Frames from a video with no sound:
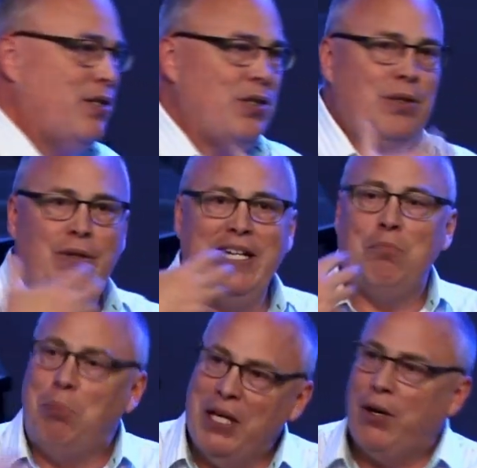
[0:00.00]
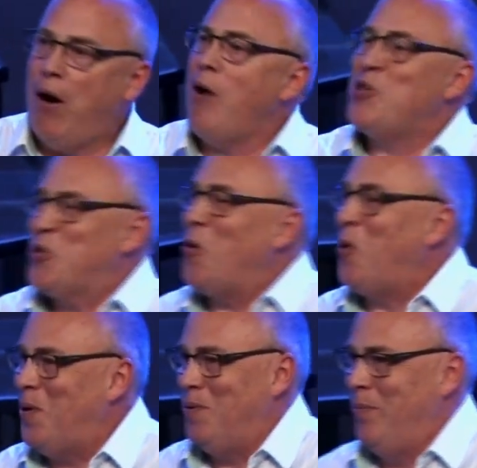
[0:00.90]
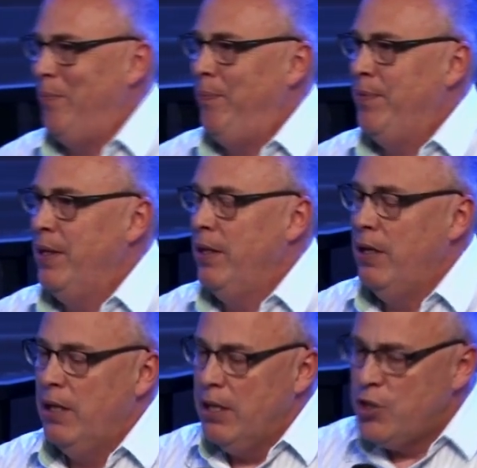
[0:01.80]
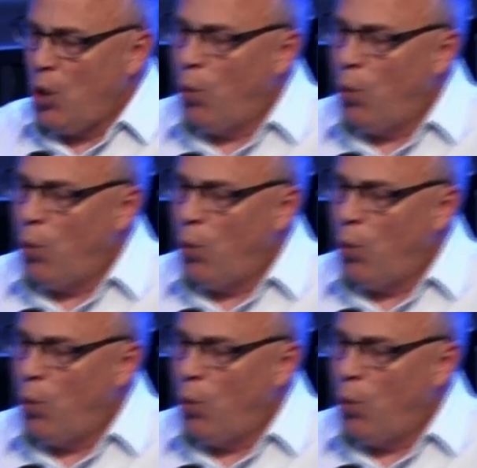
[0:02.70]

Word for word: to embitter our soul. So,